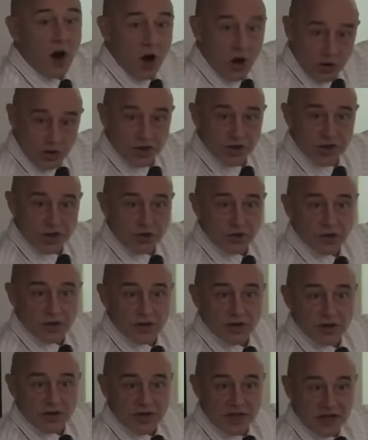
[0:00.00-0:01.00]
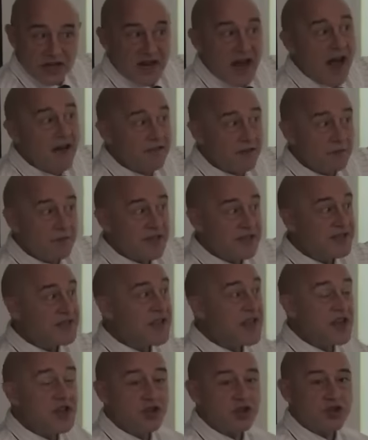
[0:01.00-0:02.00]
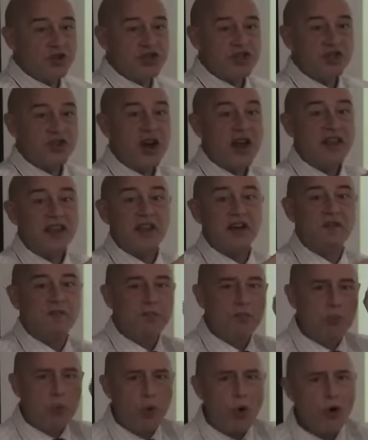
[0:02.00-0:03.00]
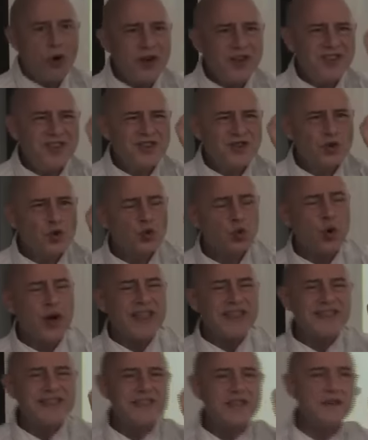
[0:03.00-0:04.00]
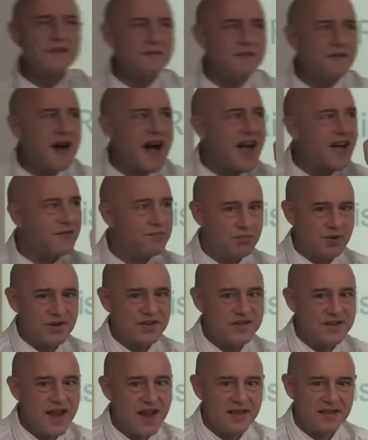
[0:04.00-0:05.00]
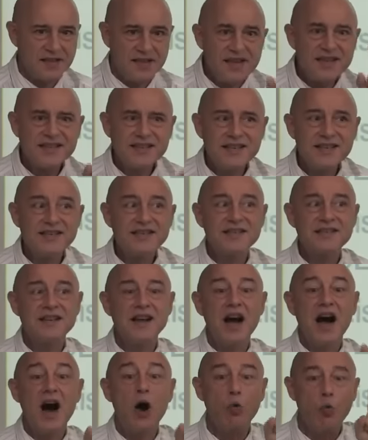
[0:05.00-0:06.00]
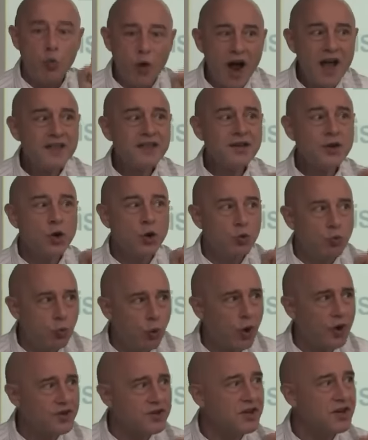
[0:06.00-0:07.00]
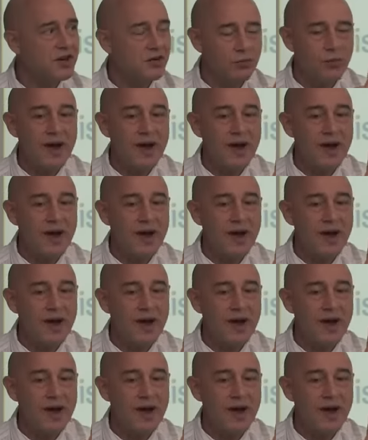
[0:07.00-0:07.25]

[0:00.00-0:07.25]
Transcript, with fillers: Also, the government's interest rate of 0.25%, this is one quarter of